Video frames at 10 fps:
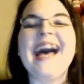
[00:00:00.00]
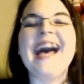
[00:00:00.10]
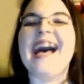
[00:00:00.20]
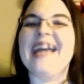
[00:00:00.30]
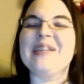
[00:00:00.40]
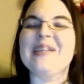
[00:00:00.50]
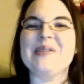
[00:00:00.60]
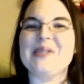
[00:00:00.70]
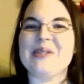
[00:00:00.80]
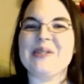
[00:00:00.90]
Hi
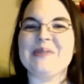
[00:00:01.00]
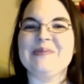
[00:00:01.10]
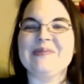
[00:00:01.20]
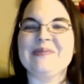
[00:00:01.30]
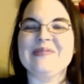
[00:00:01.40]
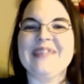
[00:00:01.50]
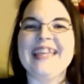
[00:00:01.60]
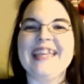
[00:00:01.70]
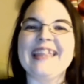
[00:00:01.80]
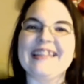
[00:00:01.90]
YouTube,
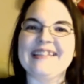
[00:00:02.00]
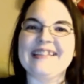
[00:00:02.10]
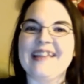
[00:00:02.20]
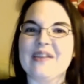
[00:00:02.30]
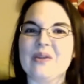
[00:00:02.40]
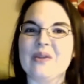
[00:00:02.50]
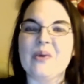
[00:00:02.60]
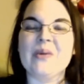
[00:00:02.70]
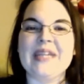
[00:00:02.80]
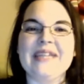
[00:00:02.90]
this is Heather
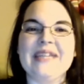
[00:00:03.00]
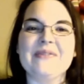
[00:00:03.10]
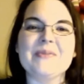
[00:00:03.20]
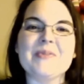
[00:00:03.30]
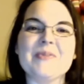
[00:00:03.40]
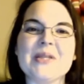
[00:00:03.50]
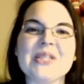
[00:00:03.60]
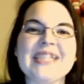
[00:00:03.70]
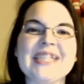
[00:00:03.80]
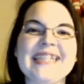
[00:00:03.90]
Laurie from
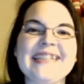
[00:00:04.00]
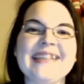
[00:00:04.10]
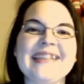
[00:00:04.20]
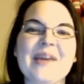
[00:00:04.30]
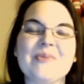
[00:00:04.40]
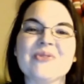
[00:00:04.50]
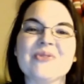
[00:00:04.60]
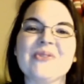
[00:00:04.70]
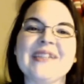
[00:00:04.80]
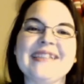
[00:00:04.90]

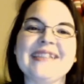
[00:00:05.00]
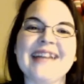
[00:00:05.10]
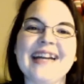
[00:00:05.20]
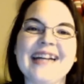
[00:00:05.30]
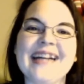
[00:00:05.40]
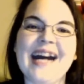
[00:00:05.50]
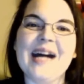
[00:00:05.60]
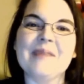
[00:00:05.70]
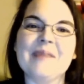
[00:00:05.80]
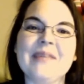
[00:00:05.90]

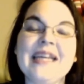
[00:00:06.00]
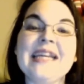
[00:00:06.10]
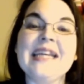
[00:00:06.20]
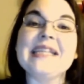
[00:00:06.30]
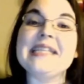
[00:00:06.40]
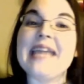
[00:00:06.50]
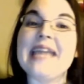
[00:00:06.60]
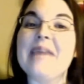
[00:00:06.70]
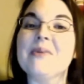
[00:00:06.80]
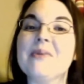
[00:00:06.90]
specialneedshomeschooling.com.
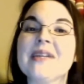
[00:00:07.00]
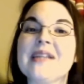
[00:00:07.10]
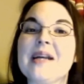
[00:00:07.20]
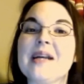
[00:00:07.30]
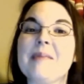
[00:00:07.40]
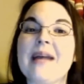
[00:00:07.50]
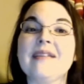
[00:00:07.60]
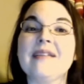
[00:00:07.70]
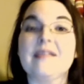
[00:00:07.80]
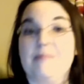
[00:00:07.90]
Today we're going to talk about
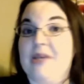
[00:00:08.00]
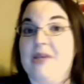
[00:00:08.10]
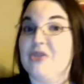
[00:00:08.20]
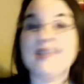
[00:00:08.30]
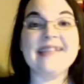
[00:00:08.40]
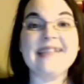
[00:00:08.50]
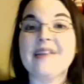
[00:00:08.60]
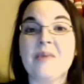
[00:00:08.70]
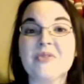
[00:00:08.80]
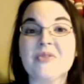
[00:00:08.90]
special needs
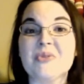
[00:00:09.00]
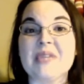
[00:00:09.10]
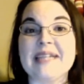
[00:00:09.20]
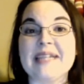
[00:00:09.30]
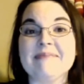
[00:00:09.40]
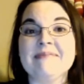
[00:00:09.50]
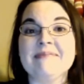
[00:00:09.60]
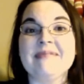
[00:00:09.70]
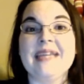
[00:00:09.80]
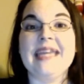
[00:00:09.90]
homeschooling.
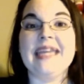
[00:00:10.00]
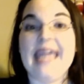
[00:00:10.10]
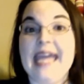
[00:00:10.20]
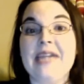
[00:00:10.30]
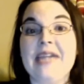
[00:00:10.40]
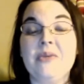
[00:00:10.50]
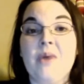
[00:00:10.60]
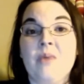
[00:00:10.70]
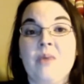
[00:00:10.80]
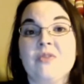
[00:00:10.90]
Can you
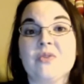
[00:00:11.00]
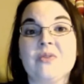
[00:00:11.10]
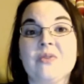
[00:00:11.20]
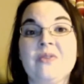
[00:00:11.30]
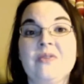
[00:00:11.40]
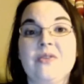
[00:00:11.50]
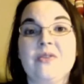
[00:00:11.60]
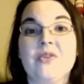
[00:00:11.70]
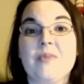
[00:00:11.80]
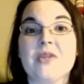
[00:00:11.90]
homeschool your
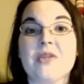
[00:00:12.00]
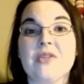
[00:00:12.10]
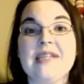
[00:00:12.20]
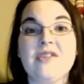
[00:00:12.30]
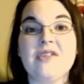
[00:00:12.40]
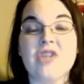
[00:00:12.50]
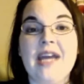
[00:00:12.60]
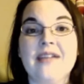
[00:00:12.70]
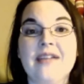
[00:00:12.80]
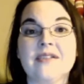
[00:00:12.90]
special needs
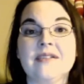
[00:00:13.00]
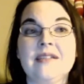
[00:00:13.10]
child?